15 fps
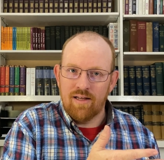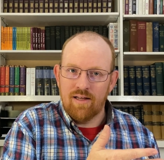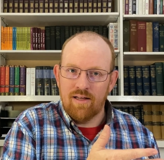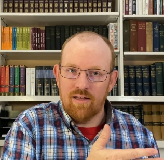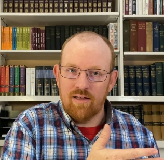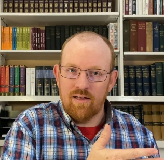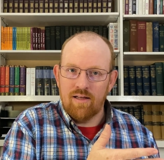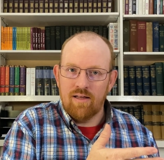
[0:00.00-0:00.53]

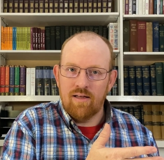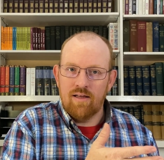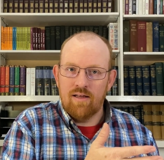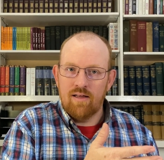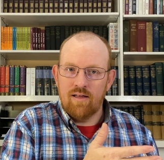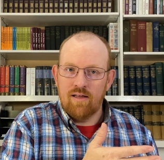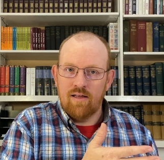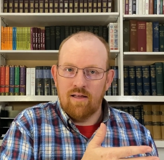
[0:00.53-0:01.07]

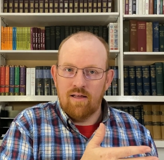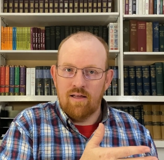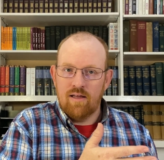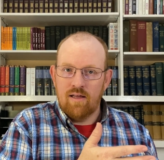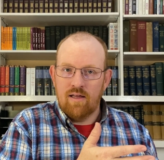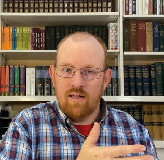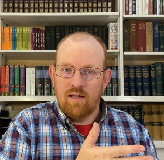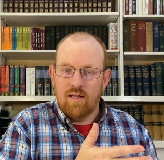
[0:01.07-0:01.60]

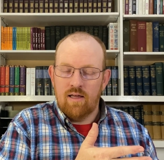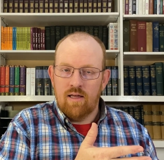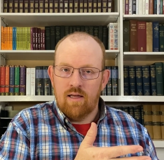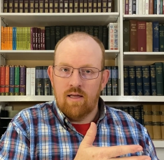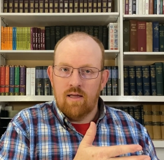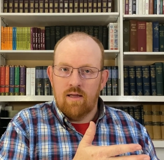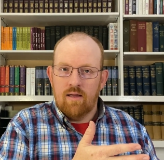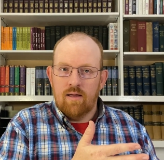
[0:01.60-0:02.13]

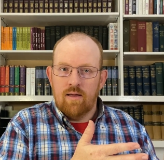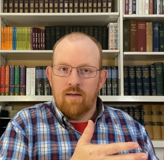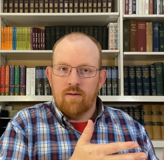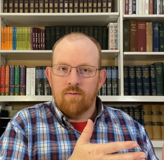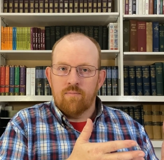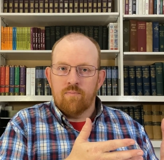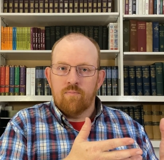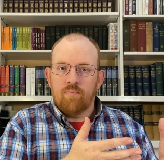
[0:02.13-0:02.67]

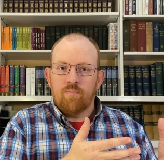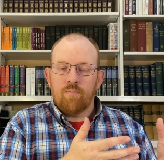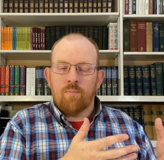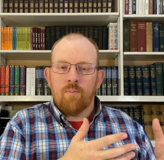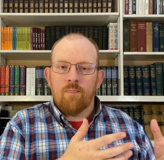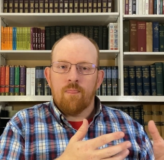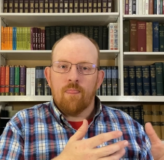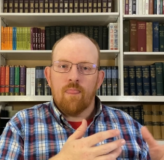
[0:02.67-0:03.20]

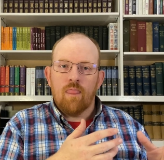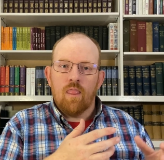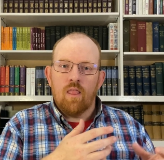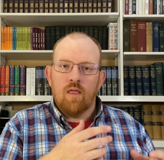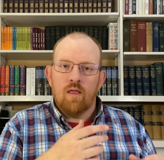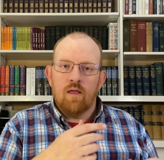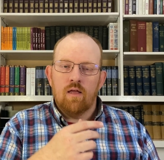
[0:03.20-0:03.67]
(silence)